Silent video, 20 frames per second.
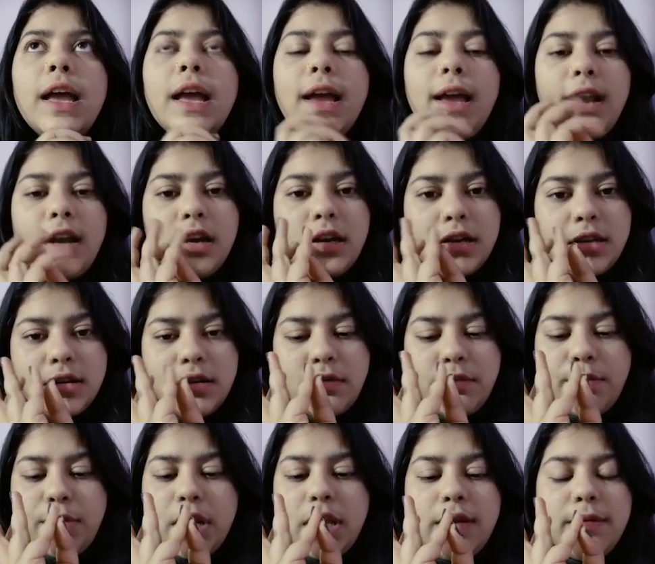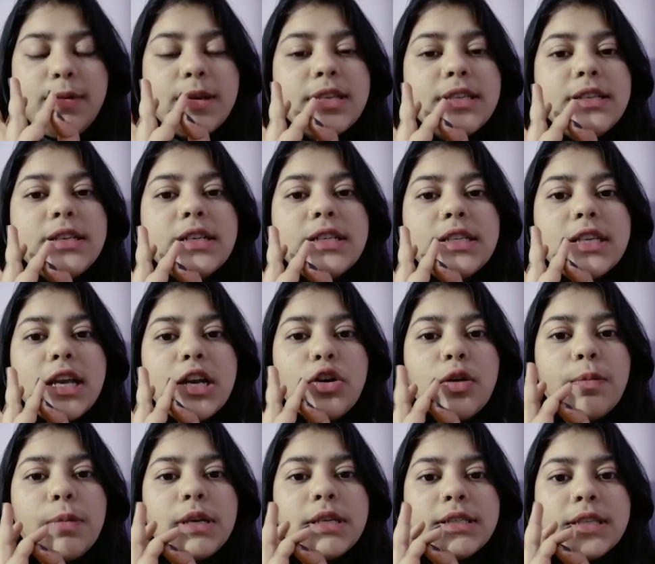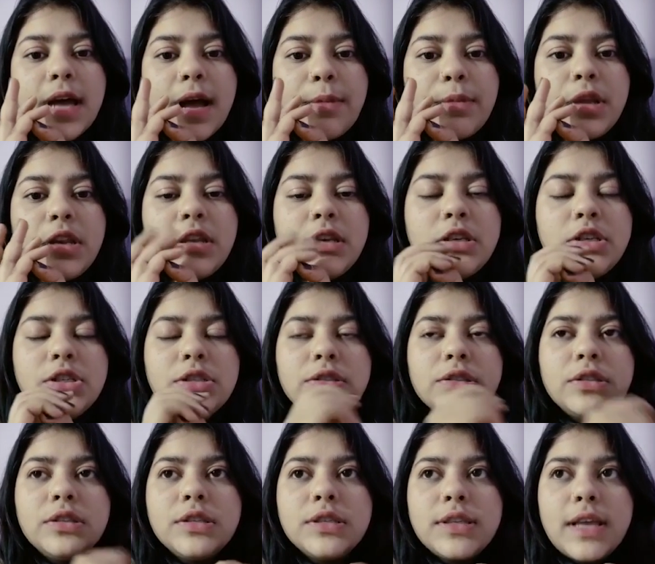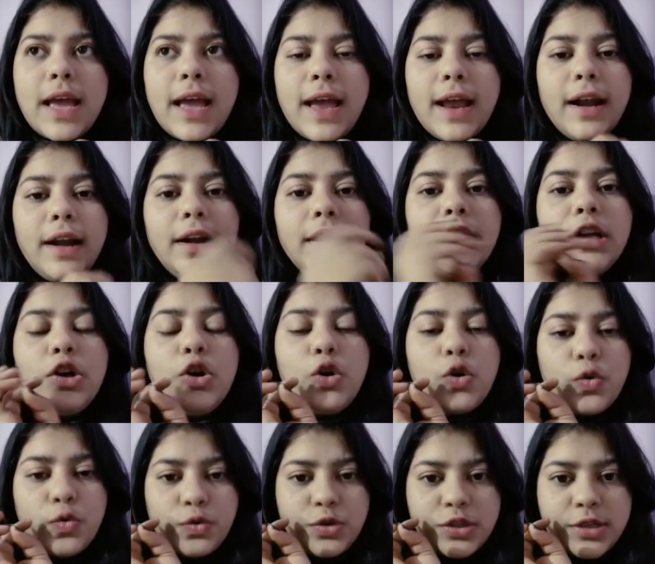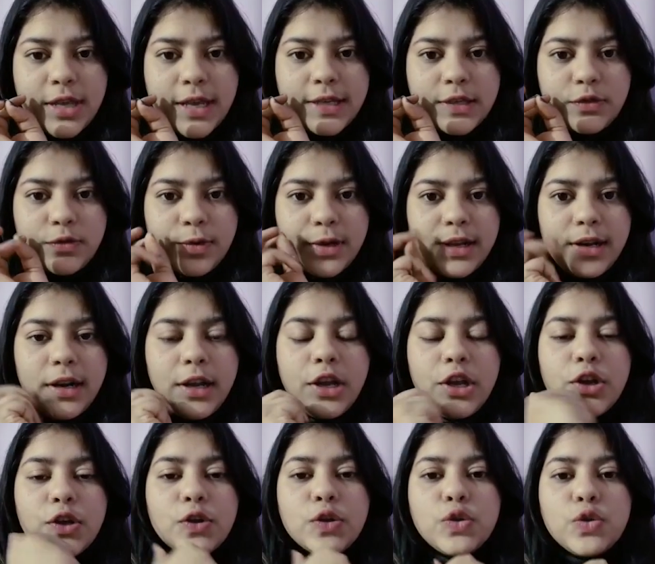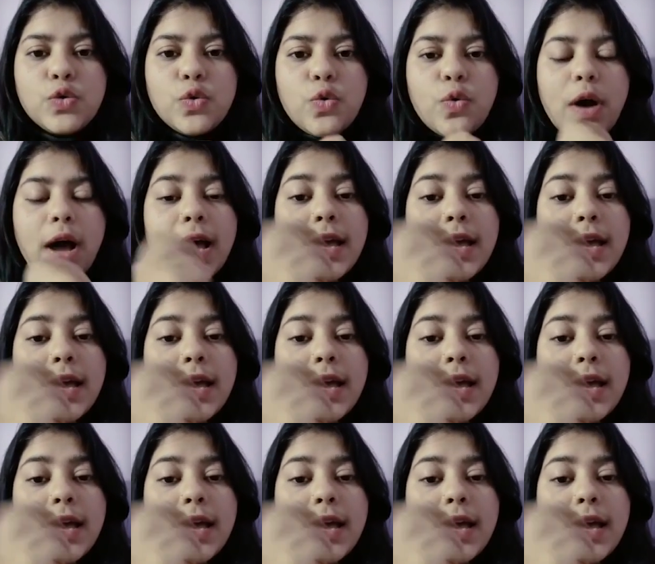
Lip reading: and previous year set of examinations and notes as well. So I